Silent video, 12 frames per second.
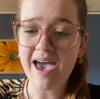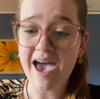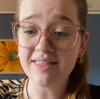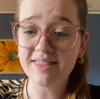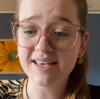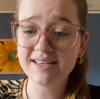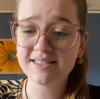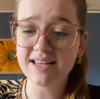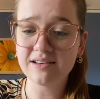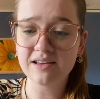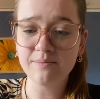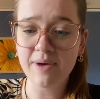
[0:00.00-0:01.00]
Ethics
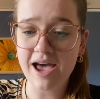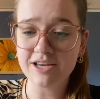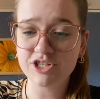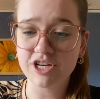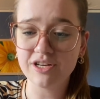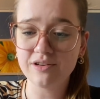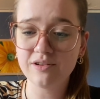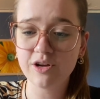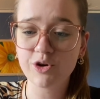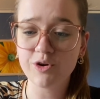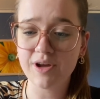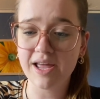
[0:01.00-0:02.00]
and compassion,
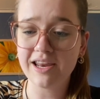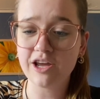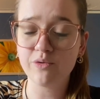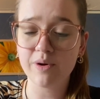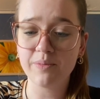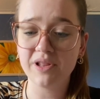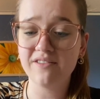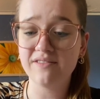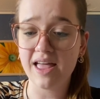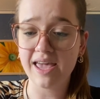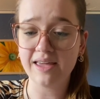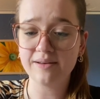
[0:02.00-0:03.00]
creating a ripple of
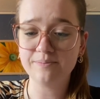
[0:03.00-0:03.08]
light.